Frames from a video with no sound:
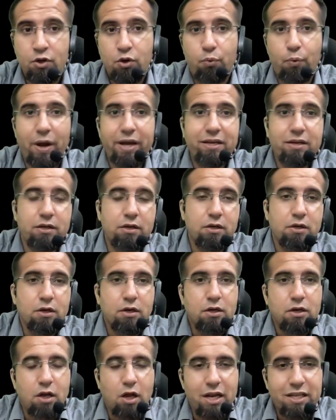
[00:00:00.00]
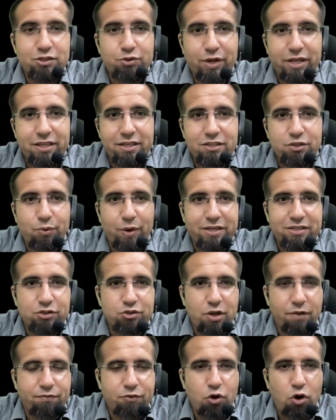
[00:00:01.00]
Right? Now let's look at this question.
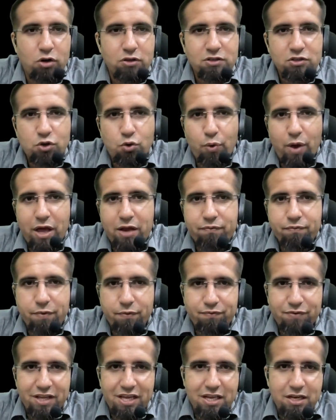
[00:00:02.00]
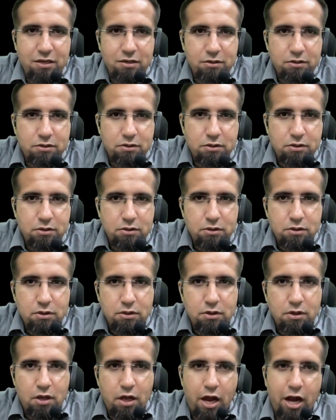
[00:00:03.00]
So I have cos square 15
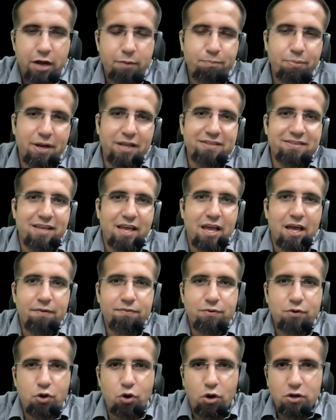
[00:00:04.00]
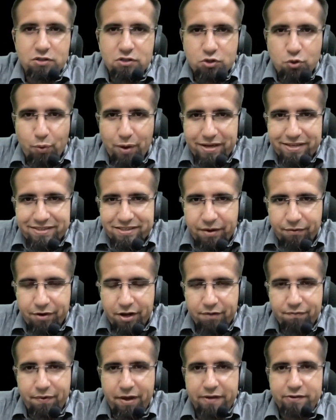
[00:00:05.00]
and plus I have cos square
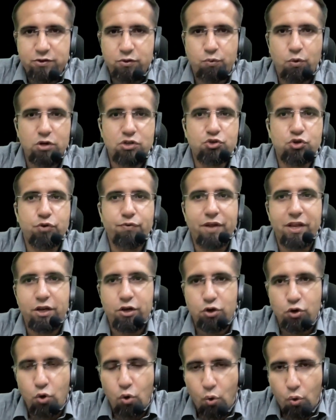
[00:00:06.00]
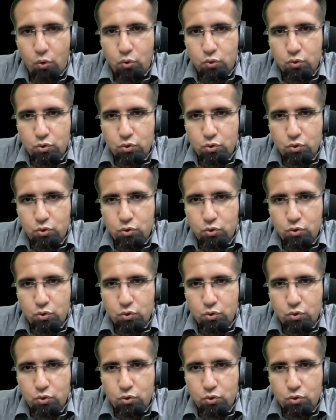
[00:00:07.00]
75. So what should we know?